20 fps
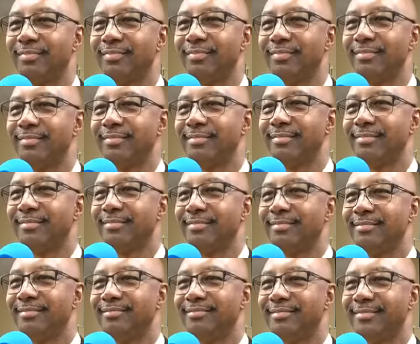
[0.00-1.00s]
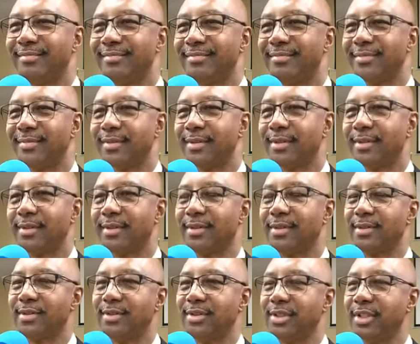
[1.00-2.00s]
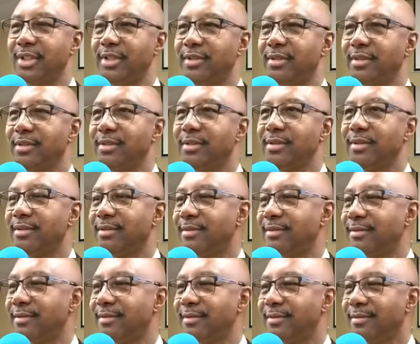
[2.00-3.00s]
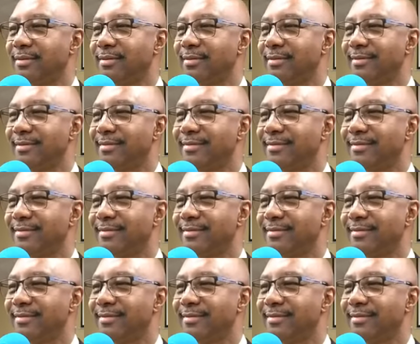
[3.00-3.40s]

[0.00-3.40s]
covered it all. Jesus. I agree.